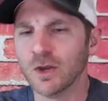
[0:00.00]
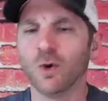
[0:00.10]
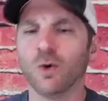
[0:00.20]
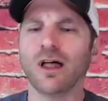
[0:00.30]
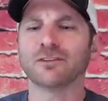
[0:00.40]

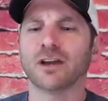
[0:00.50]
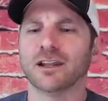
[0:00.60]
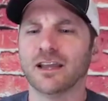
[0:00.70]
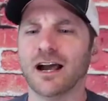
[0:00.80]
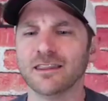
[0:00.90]
well, I've
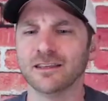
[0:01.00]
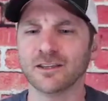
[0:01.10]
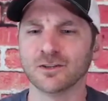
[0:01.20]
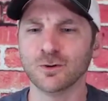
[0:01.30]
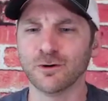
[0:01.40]
got a guy that
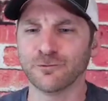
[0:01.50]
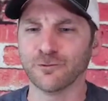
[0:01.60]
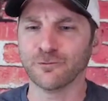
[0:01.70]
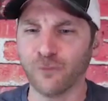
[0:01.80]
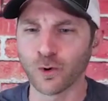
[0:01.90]
can do it
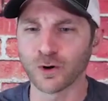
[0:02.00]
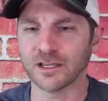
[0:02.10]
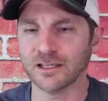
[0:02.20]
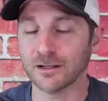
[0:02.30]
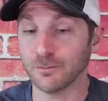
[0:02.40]
for
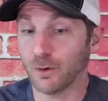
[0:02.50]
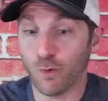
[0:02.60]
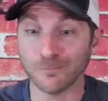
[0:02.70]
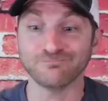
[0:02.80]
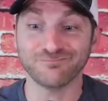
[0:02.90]
40. And I'm like,
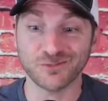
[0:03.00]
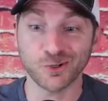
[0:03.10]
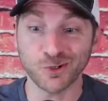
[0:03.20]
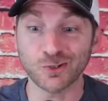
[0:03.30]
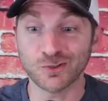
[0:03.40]
well, I'm
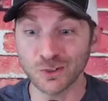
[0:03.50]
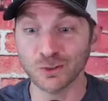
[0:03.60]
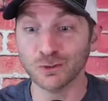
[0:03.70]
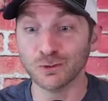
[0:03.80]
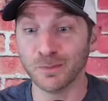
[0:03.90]
sure you
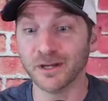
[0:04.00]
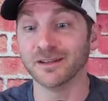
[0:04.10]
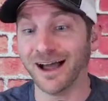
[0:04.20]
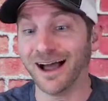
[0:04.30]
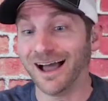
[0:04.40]
do,
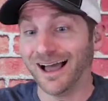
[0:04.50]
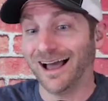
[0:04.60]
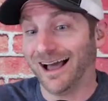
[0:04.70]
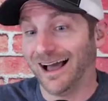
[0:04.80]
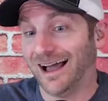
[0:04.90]
but
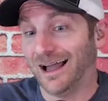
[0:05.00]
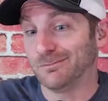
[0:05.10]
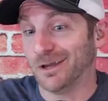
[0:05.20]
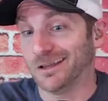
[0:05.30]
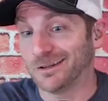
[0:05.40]

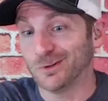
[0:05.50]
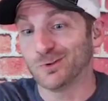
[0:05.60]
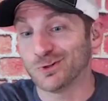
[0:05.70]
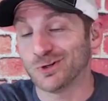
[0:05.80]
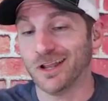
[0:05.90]
I'm not going to
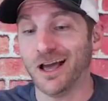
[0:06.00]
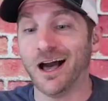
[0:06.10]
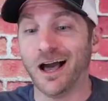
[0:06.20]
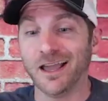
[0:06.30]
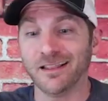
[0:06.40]
use your
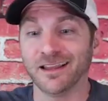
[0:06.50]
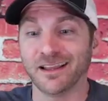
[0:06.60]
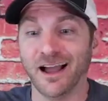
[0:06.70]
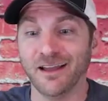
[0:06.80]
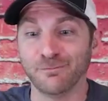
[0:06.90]
guy.
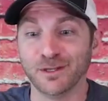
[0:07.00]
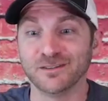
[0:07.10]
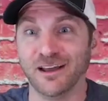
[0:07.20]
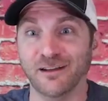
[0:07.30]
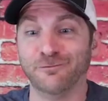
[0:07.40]
Like I've
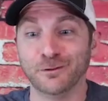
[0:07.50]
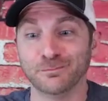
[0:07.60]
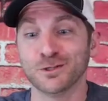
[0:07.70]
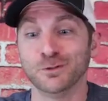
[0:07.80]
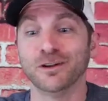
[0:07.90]

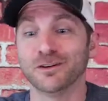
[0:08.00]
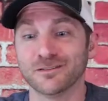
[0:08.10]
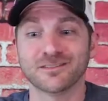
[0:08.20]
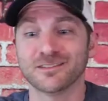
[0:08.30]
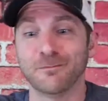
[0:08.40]
flipped
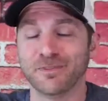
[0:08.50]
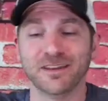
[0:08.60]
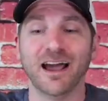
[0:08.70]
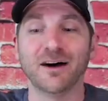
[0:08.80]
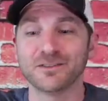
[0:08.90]
200
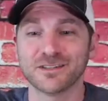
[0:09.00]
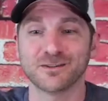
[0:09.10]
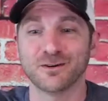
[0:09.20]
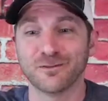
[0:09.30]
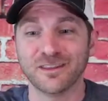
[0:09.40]
something
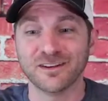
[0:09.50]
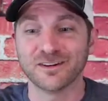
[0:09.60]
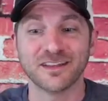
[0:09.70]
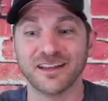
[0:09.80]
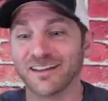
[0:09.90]
houses over the
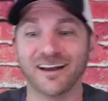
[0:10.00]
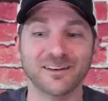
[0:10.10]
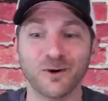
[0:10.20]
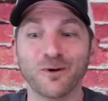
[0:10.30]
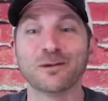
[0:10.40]
years. I
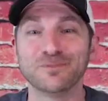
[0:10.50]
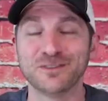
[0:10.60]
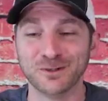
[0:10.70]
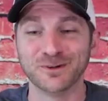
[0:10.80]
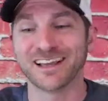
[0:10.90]
know what I'm
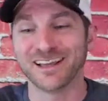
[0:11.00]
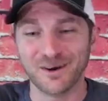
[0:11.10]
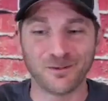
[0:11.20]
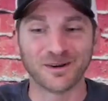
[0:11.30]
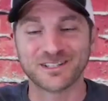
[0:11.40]
doing. I
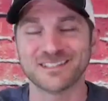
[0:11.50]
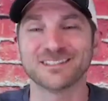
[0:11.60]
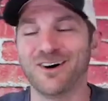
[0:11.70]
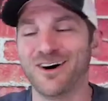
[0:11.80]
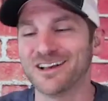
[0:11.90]
know how much
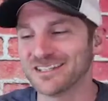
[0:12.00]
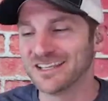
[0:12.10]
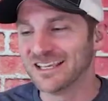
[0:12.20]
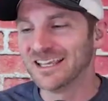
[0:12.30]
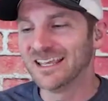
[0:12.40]
these cost.
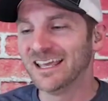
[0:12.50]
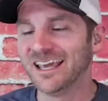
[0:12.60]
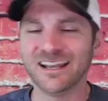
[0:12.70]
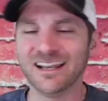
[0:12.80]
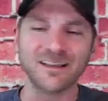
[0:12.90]

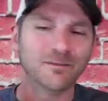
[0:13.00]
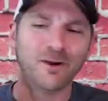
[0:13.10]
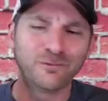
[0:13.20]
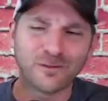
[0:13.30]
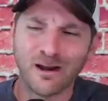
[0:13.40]
And
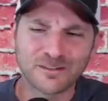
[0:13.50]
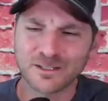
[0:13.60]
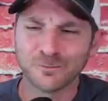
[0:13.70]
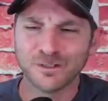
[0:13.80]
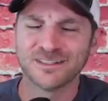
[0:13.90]

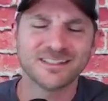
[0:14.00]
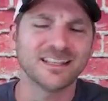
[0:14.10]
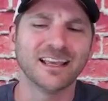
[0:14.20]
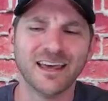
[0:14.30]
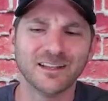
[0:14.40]
obviously we didn't
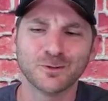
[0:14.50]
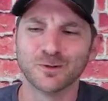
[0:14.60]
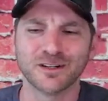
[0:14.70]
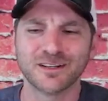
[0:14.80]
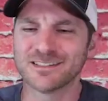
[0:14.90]
say that to
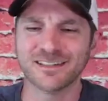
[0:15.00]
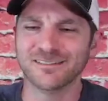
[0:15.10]
her because